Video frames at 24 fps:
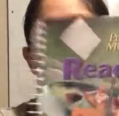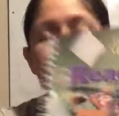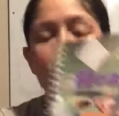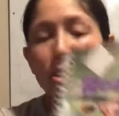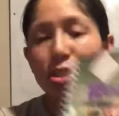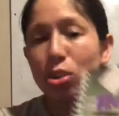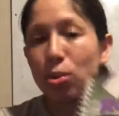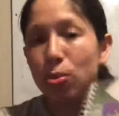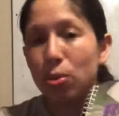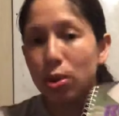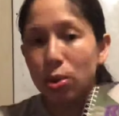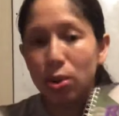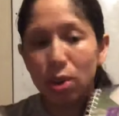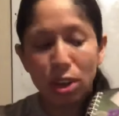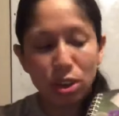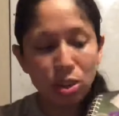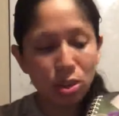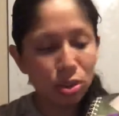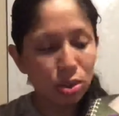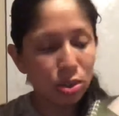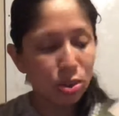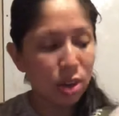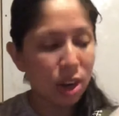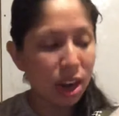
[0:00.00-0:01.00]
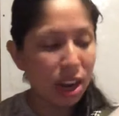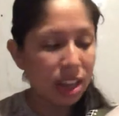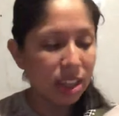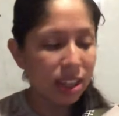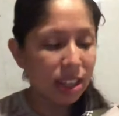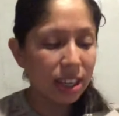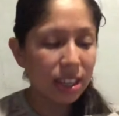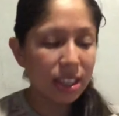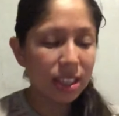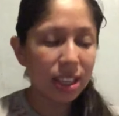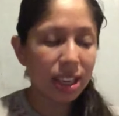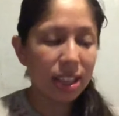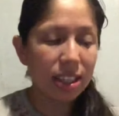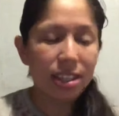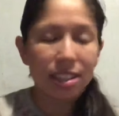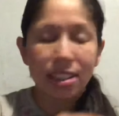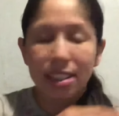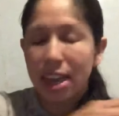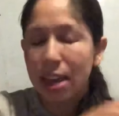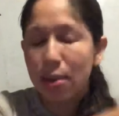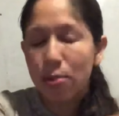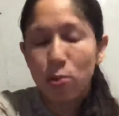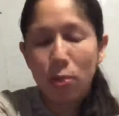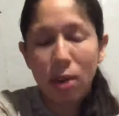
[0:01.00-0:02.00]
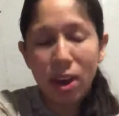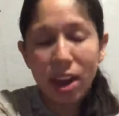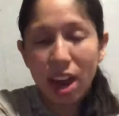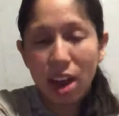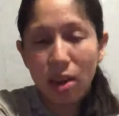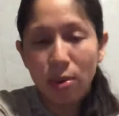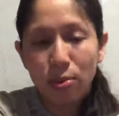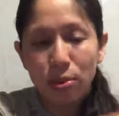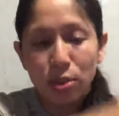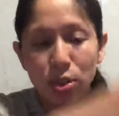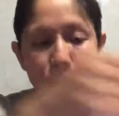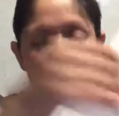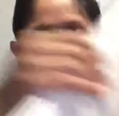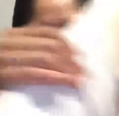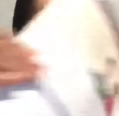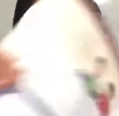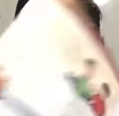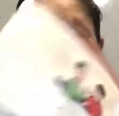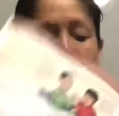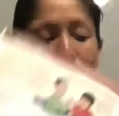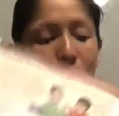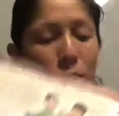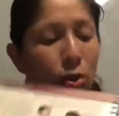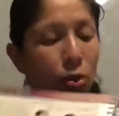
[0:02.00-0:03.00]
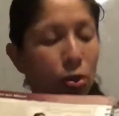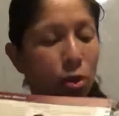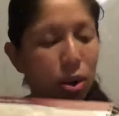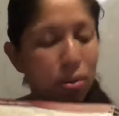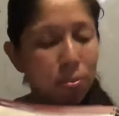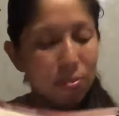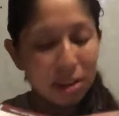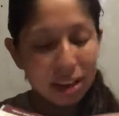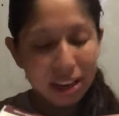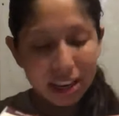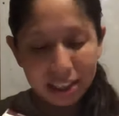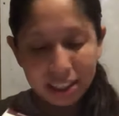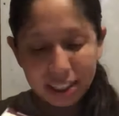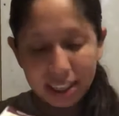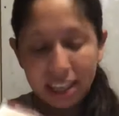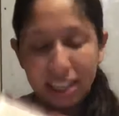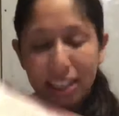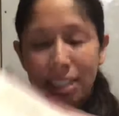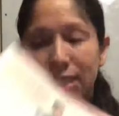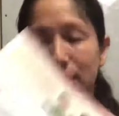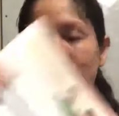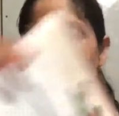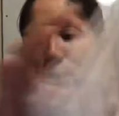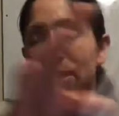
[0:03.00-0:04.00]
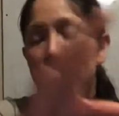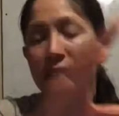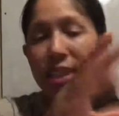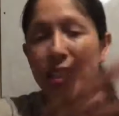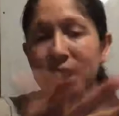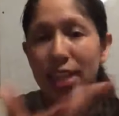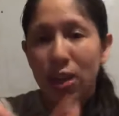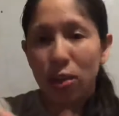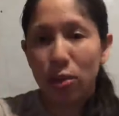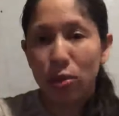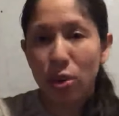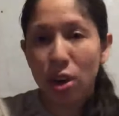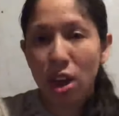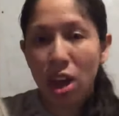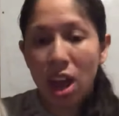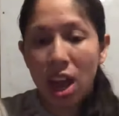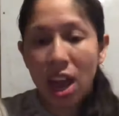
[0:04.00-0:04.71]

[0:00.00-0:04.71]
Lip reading: So we're going to try this the same way. I chose the program because it breaks down